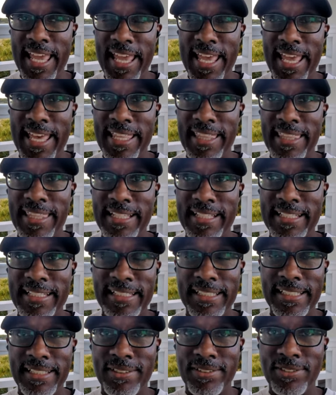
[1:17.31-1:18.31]
and
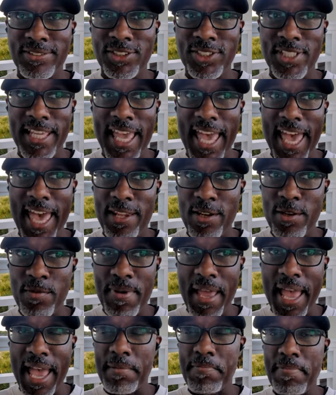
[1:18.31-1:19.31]
um, she had her
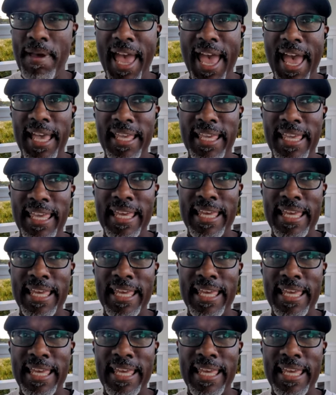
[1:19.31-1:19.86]
backpack,